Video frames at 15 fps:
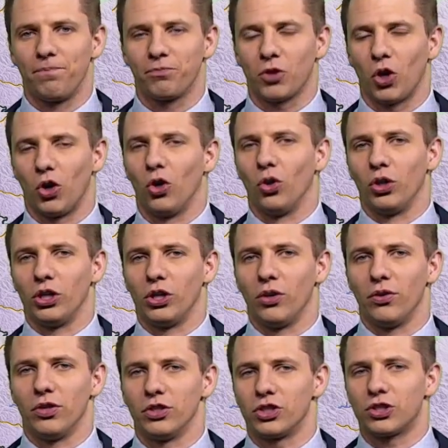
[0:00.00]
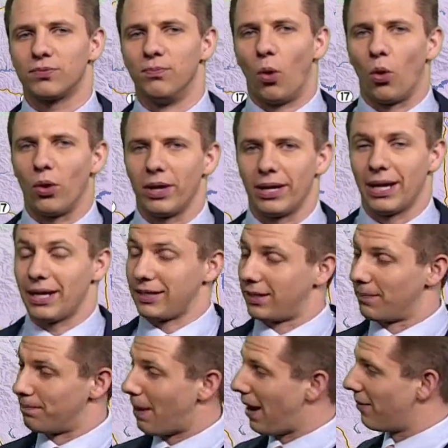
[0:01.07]
earlier this morning. And
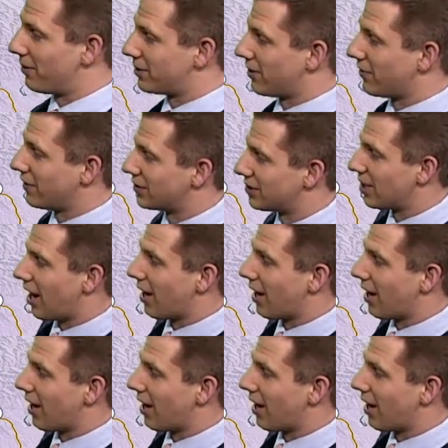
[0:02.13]
compare it to this time